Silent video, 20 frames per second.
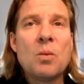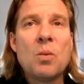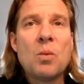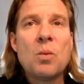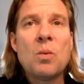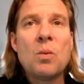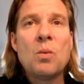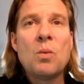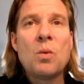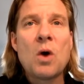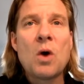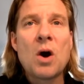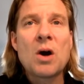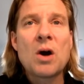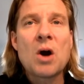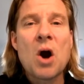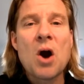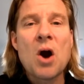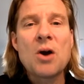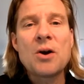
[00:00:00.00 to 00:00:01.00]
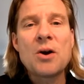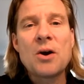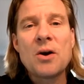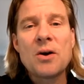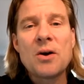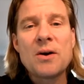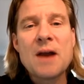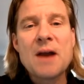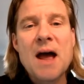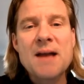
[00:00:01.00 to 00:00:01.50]
work
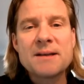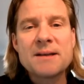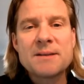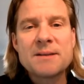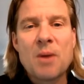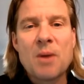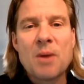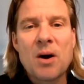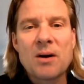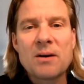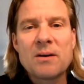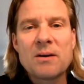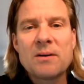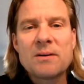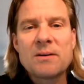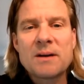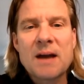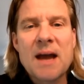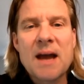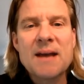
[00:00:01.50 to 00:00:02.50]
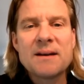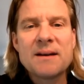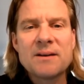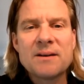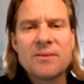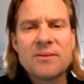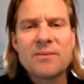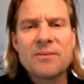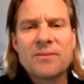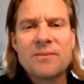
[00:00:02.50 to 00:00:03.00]
harder, not smarter kind
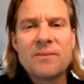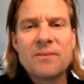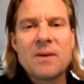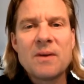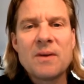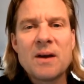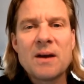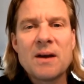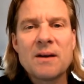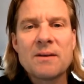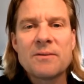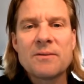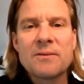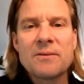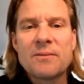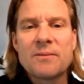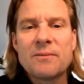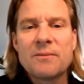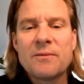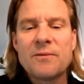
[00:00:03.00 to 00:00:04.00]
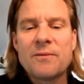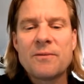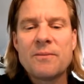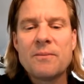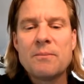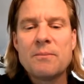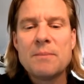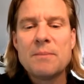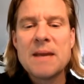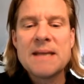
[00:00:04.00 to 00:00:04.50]
of
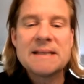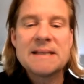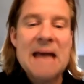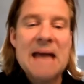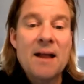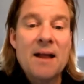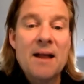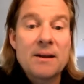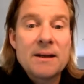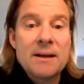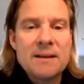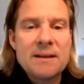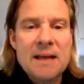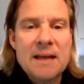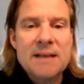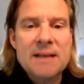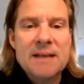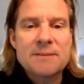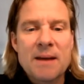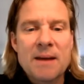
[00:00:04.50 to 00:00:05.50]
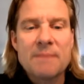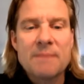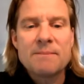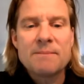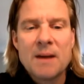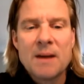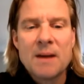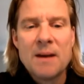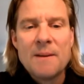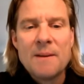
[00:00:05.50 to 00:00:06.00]
mentality. That's my
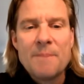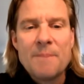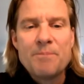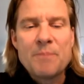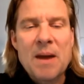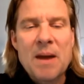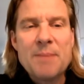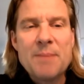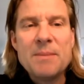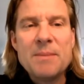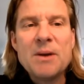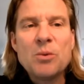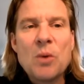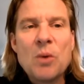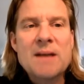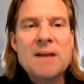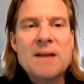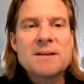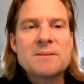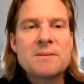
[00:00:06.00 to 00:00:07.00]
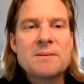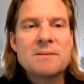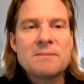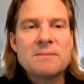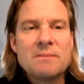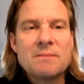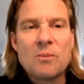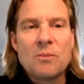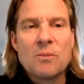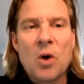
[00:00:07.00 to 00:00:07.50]
Midwest
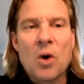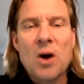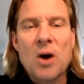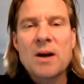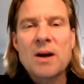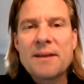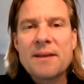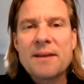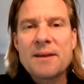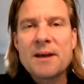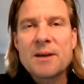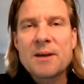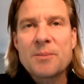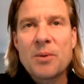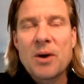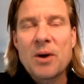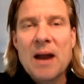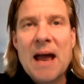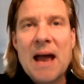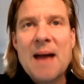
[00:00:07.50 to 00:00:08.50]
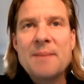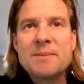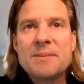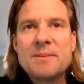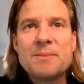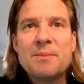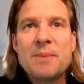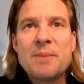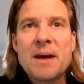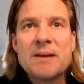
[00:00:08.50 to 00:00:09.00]
work ethic, perhaps,
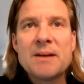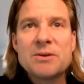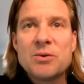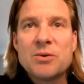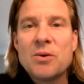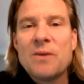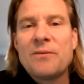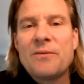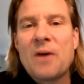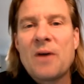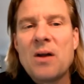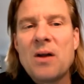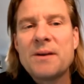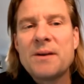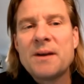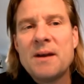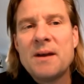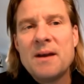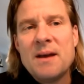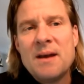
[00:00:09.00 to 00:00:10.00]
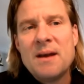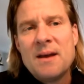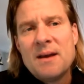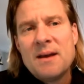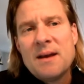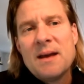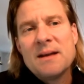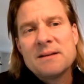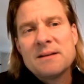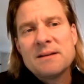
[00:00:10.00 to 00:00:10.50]
but to a fault.
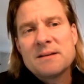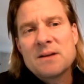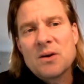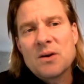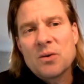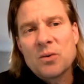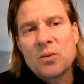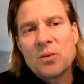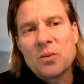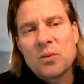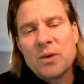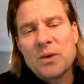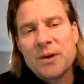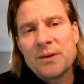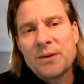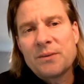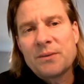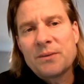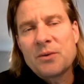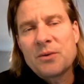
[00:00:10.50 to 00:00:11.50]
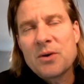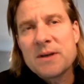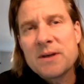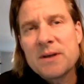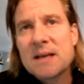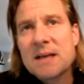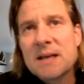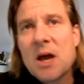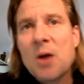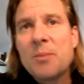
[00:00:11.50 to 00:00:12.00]
And so with
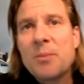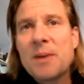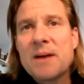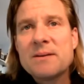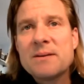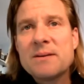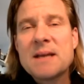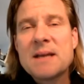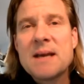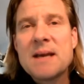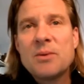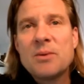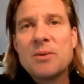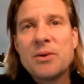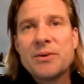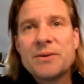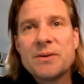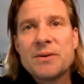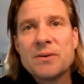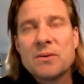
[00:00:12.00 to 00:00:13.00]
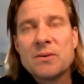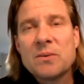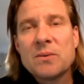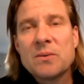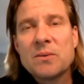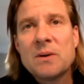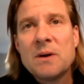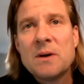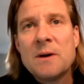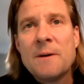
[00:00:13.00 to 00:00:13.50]
Chris's help, I was able to
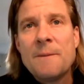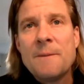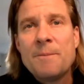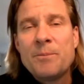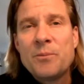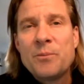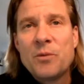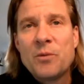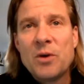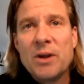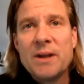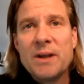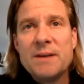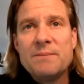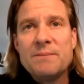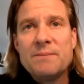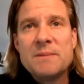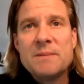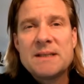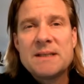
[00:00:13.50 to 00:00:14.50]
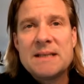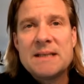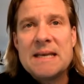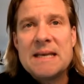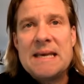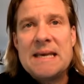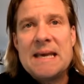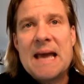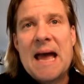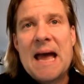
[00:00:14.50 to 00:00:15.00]
really
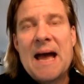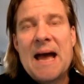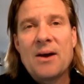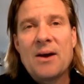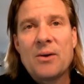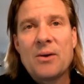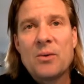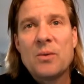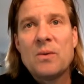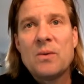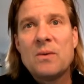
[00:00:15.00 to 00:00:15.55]
see how